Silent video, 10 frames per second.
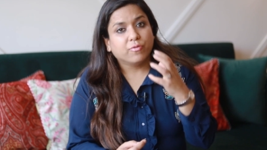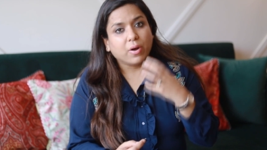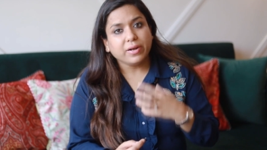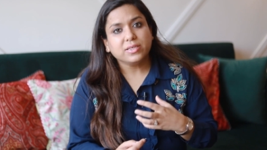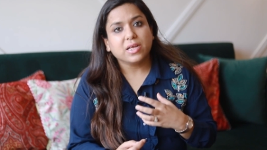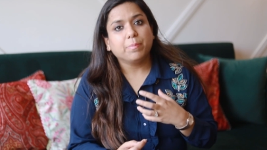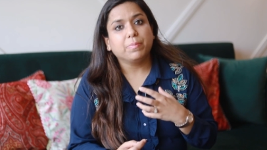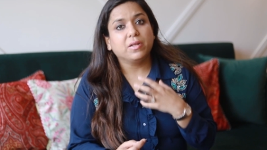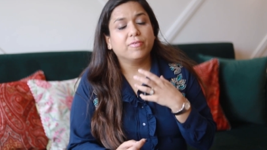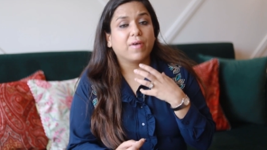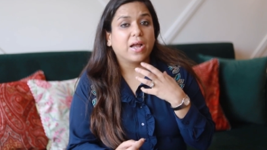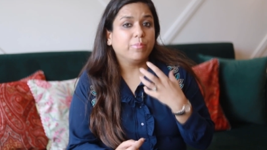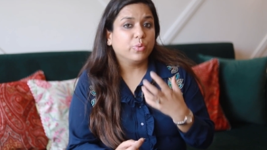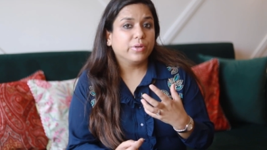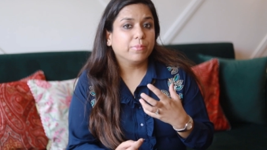For example, if I
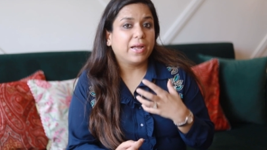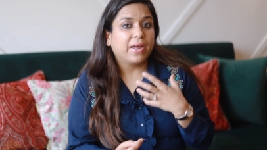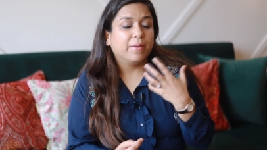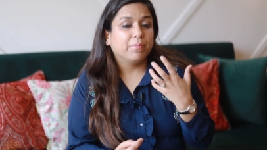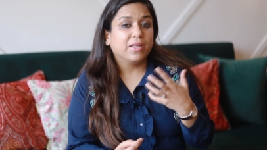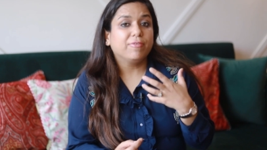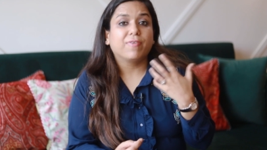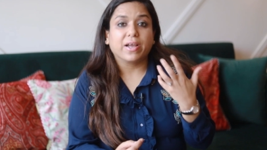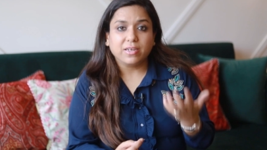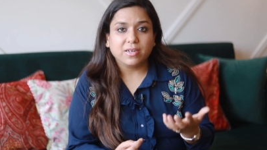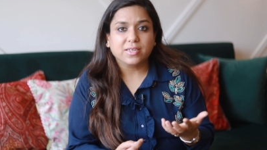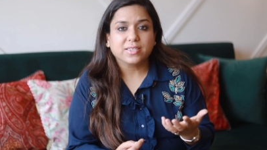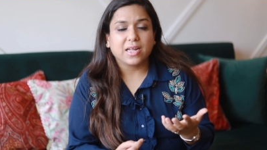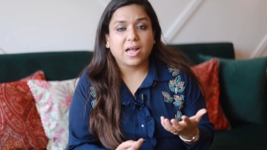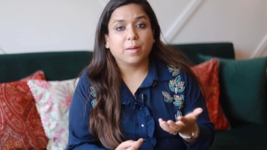am doing my M D final
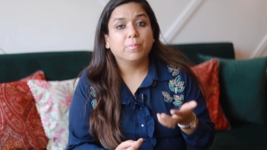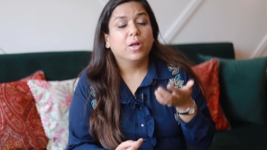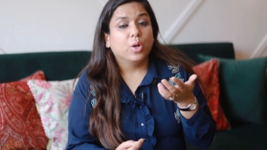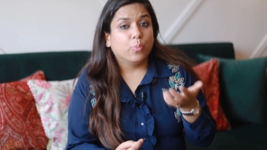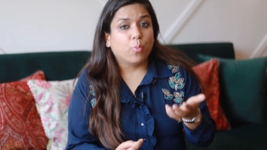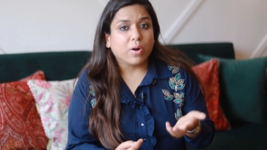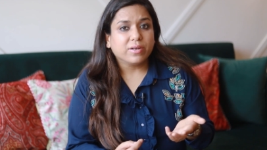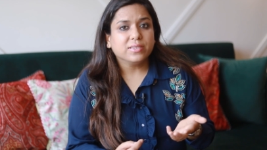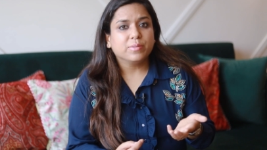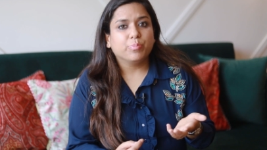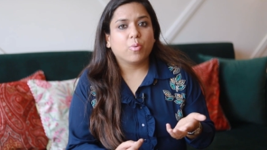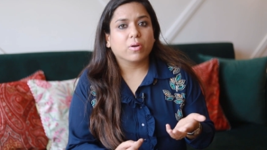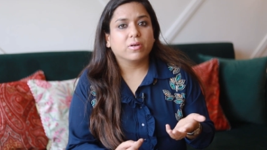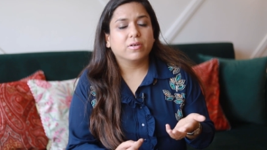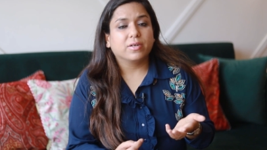exam, what is
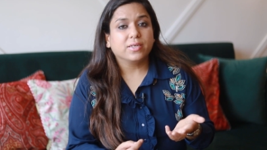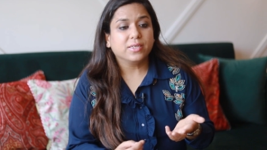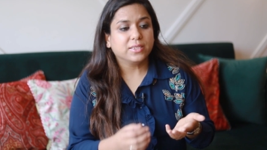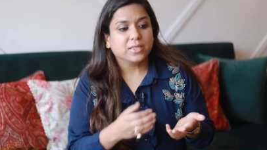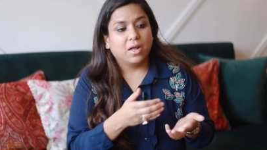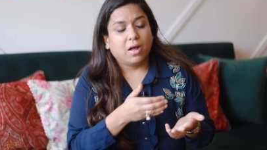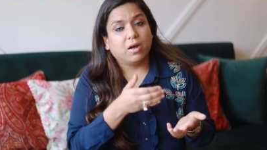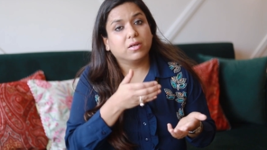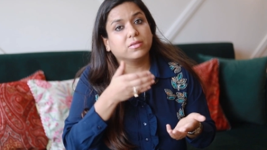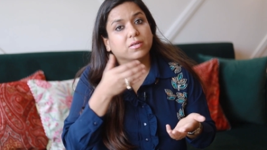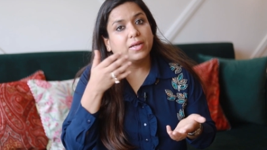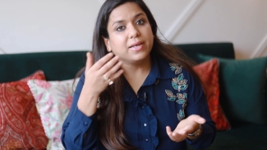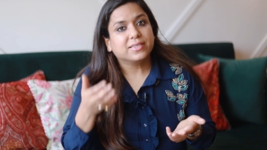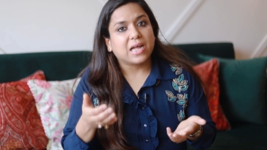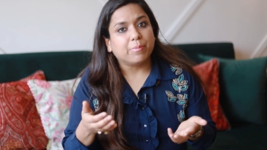important is uh, the
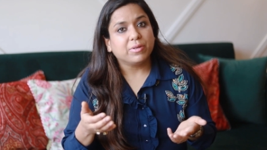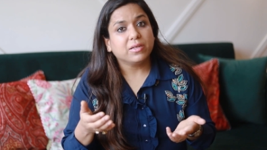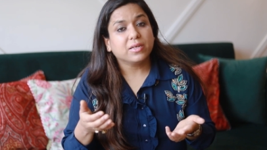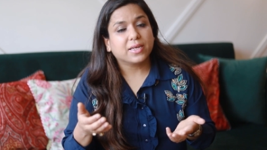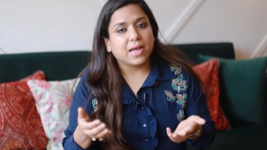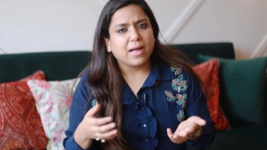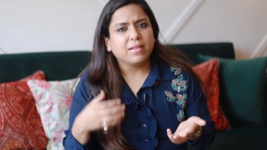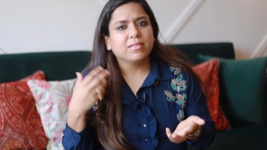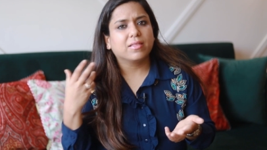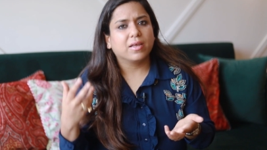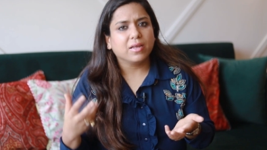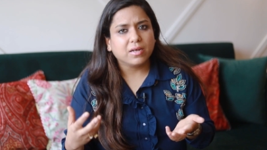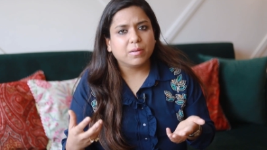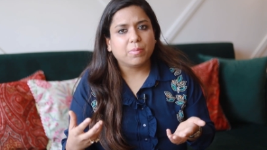examiner can think